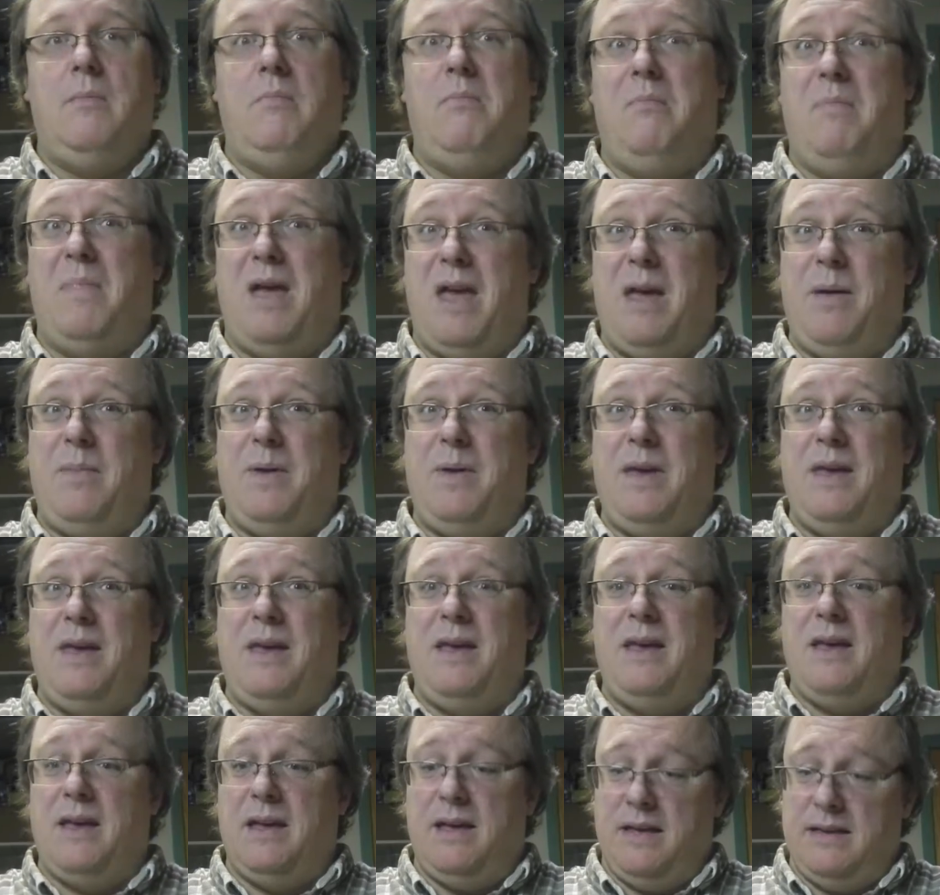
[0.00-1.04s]

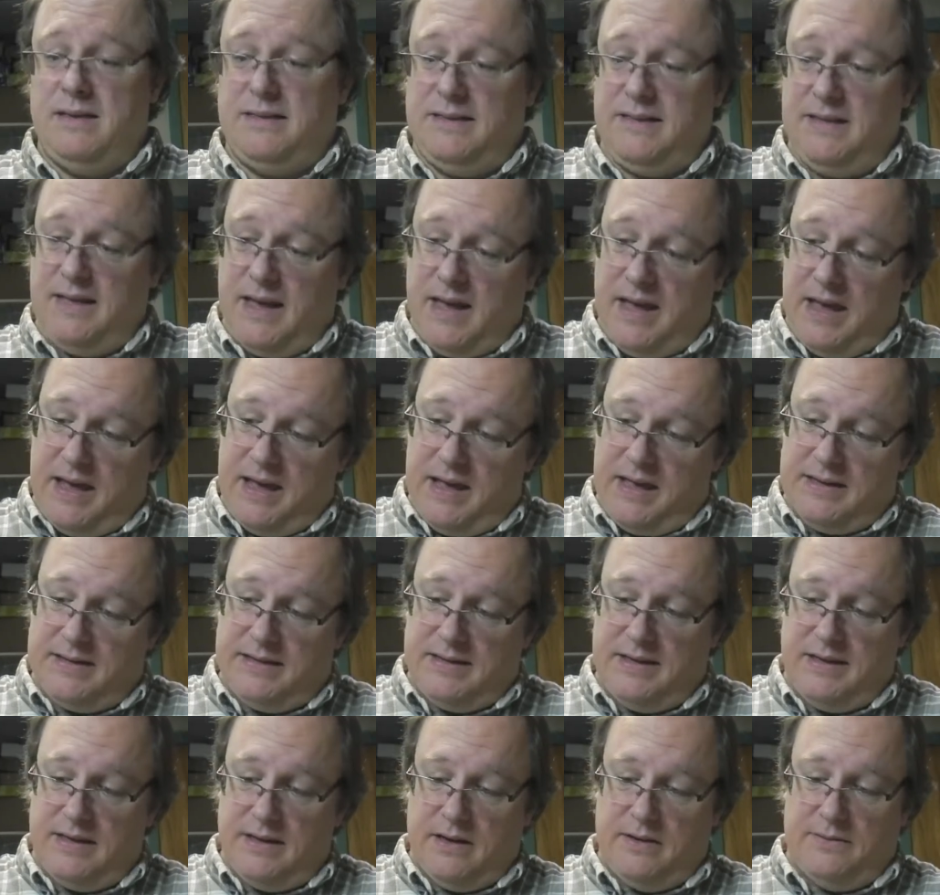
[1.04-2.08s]
Maybe CA
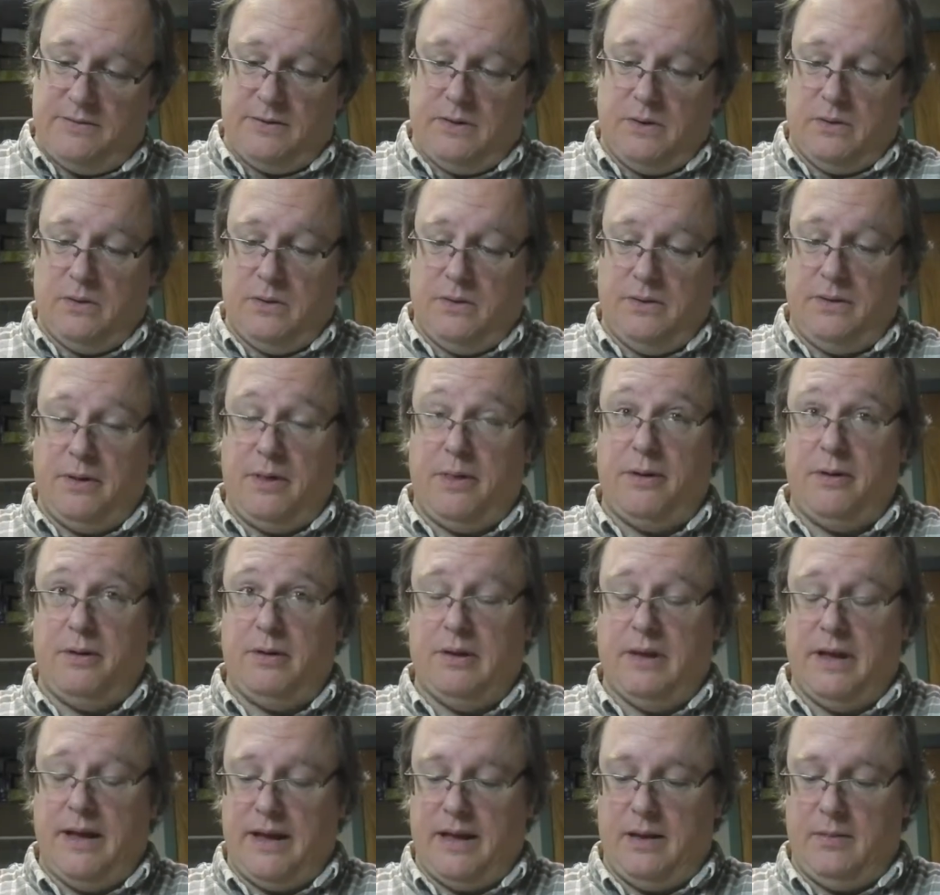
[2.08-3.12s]
isn't enough to hold the
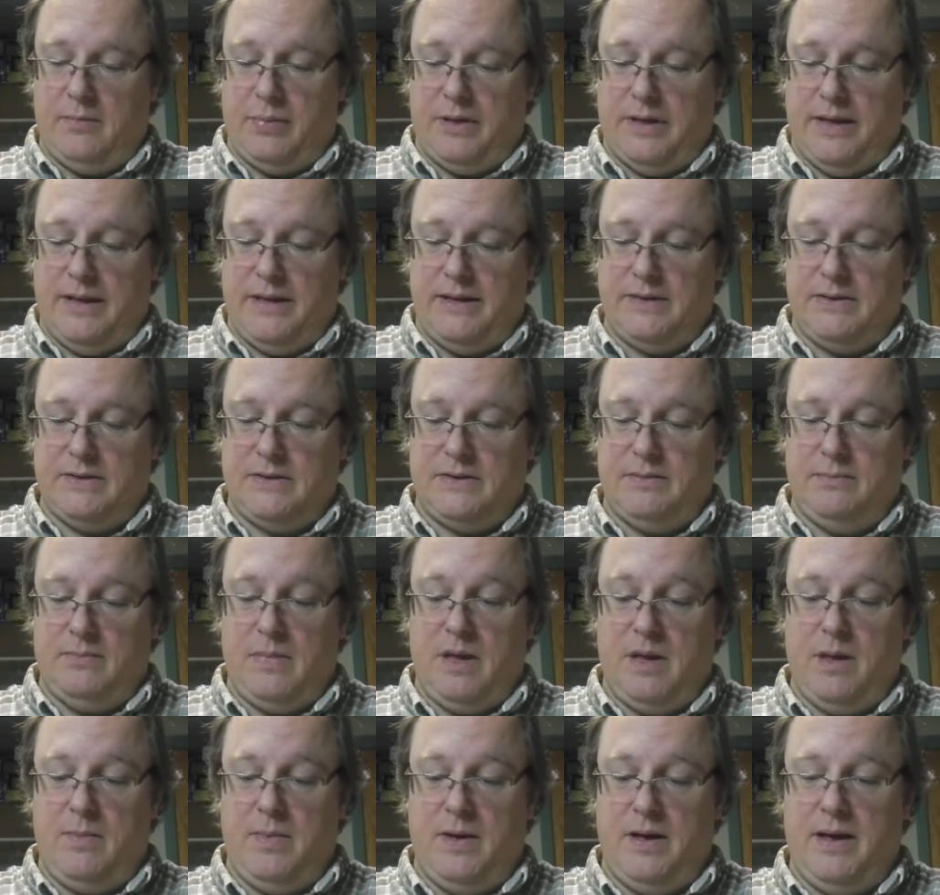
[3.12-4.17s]
third leg in place.
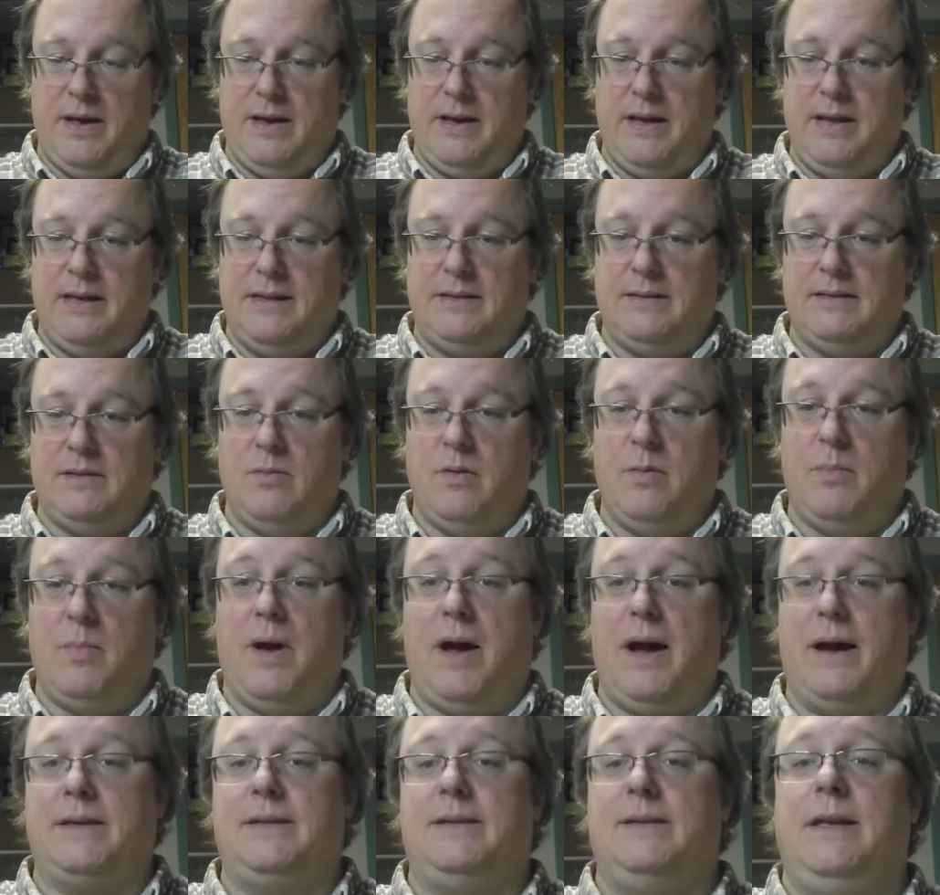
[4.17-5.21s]
Maybe I need some
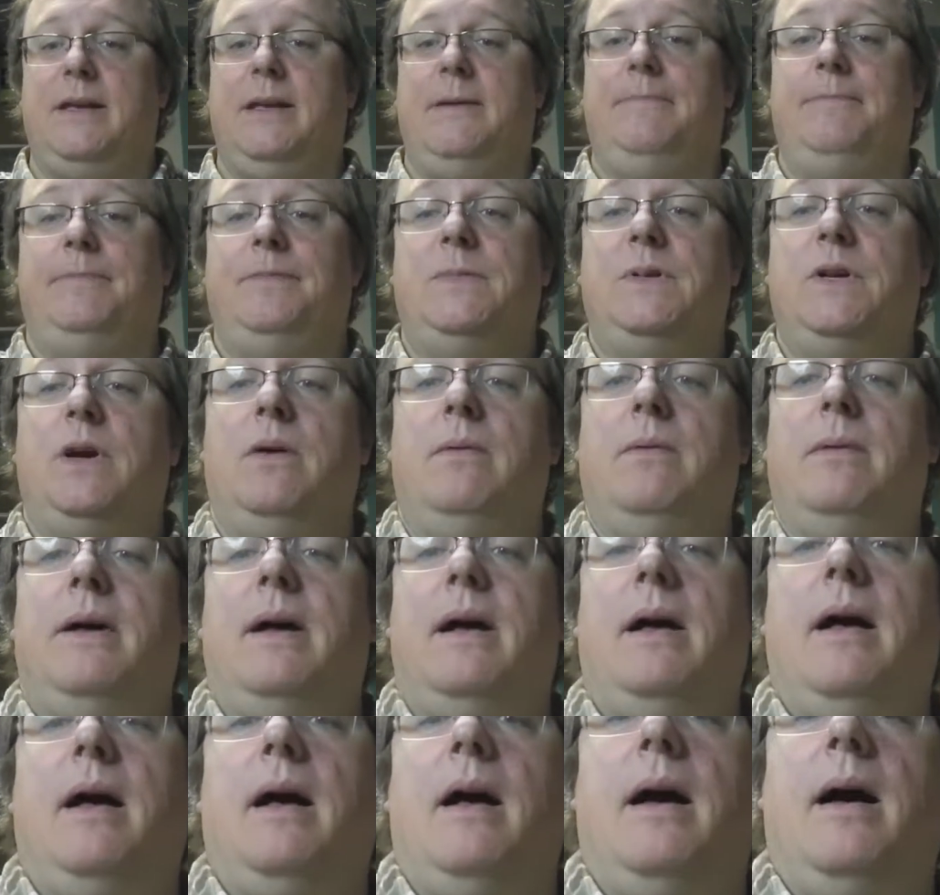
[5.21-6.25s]
epoxy. So,
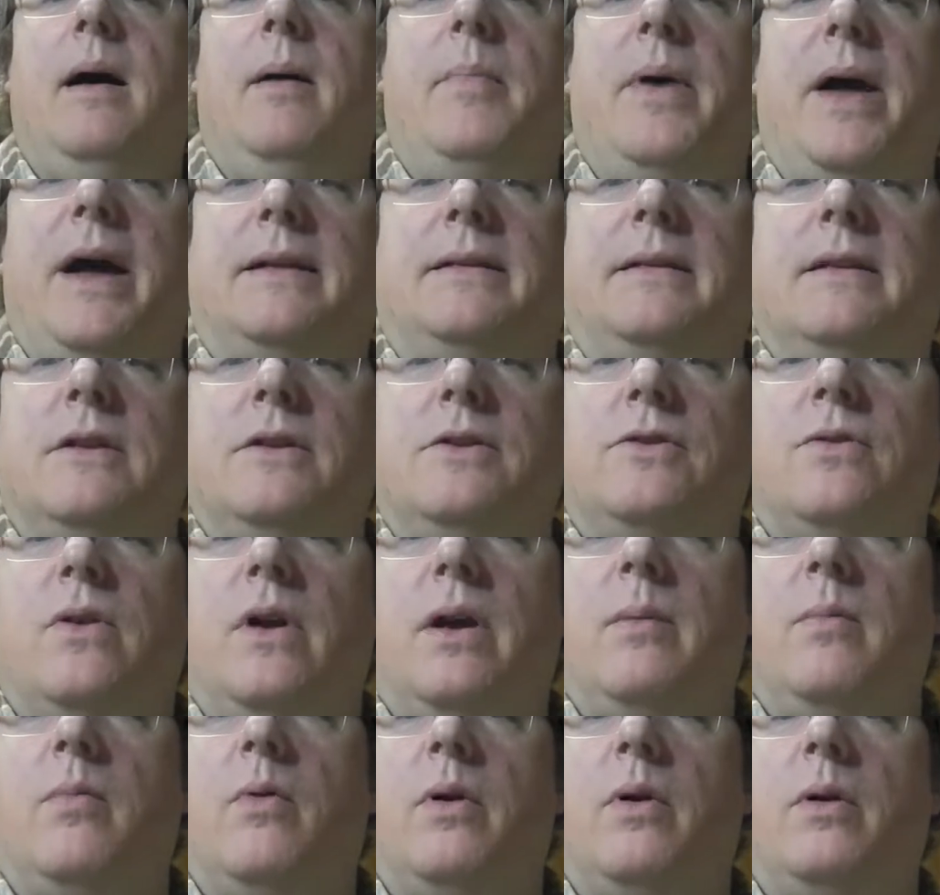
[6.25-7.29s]
back to the
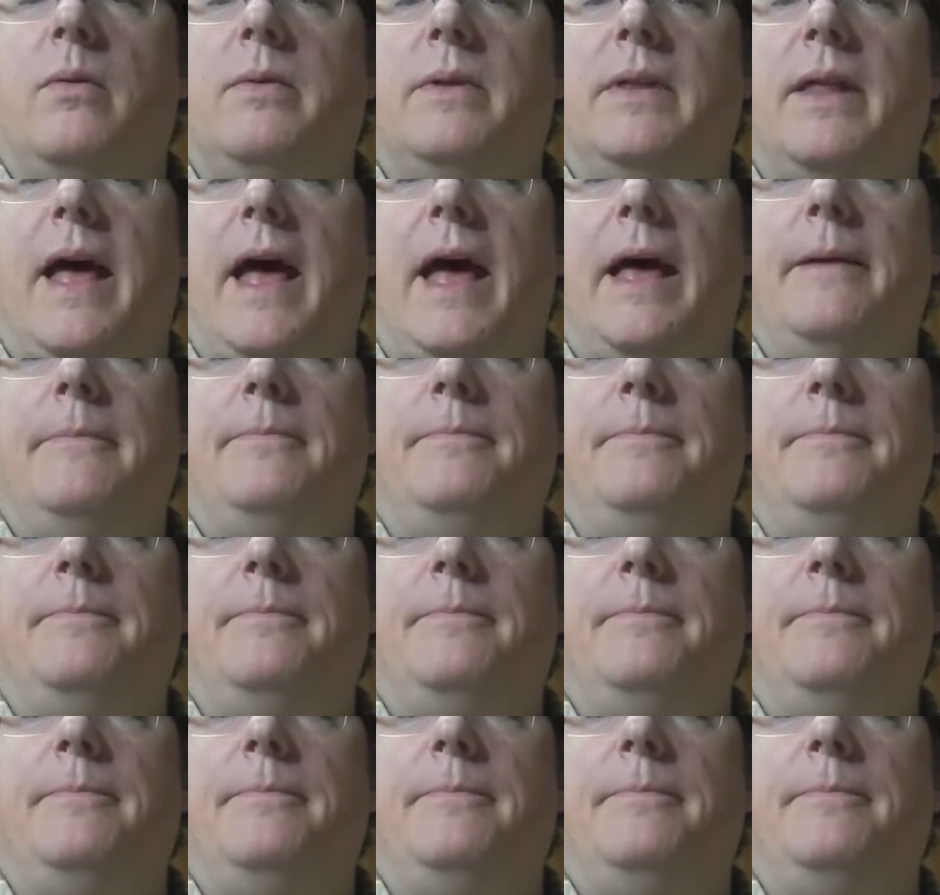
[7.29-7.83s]
drawing board with that.